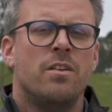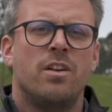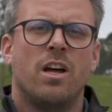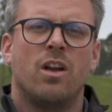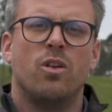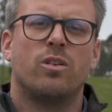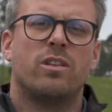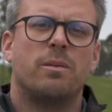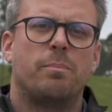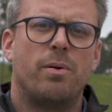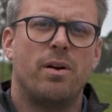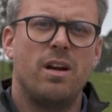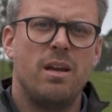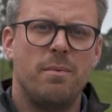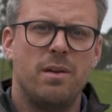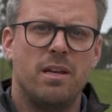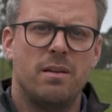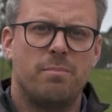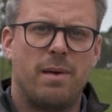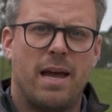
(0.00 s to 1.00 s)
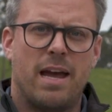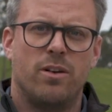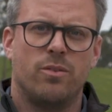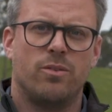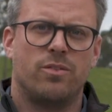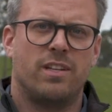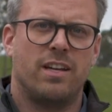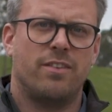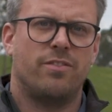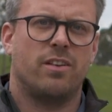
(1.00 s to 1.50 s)
No, look, the premium
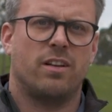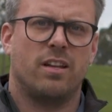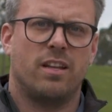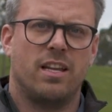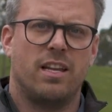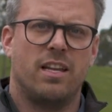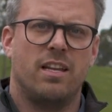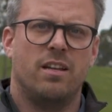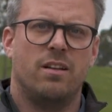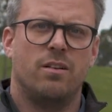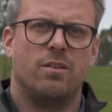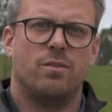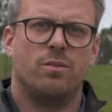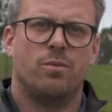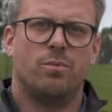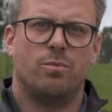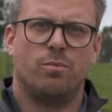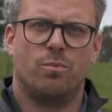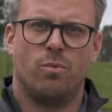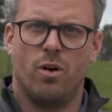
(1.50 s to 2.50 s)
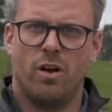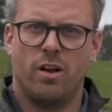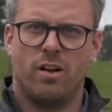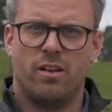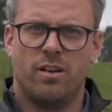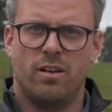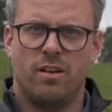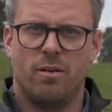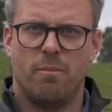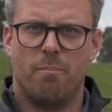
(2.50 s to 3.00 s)
panels definitely
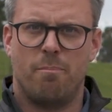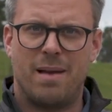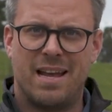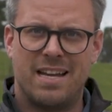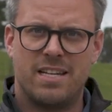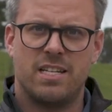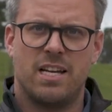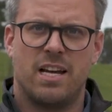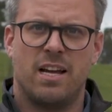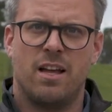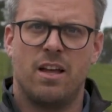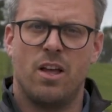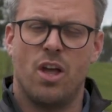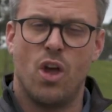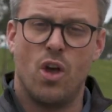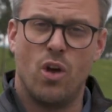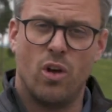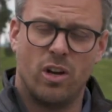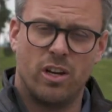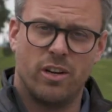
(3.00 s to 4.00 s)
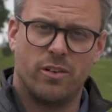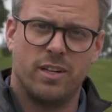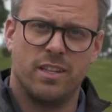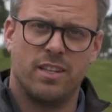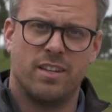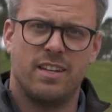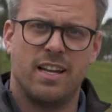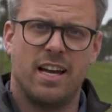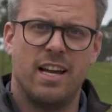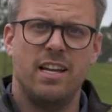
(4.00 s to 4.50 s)
work better earlier in
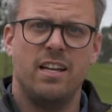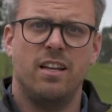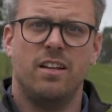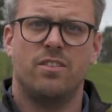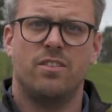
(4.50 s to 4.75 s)
the day.